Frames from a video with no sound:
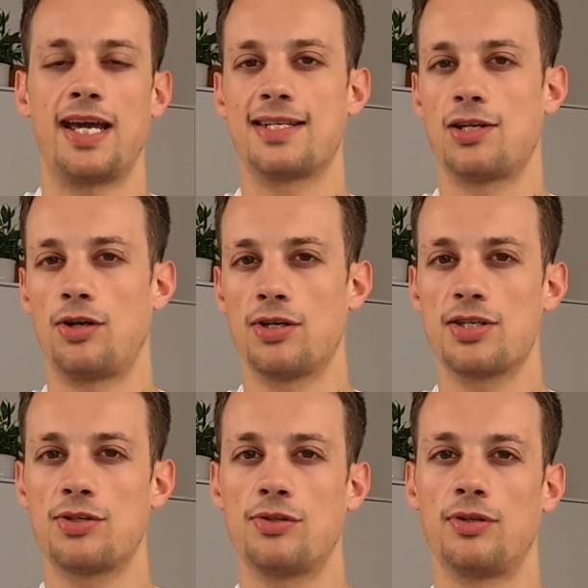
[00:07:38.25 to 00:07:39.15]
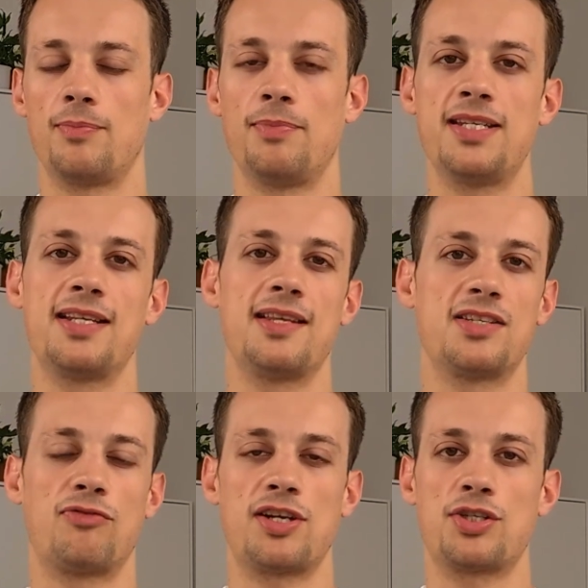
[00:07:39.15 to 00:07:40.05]
and as long as you're meeting
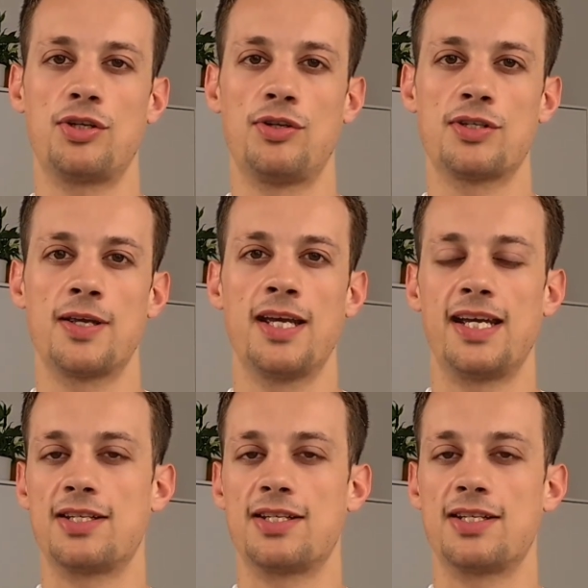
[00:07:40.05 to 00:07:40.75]
these thresholds,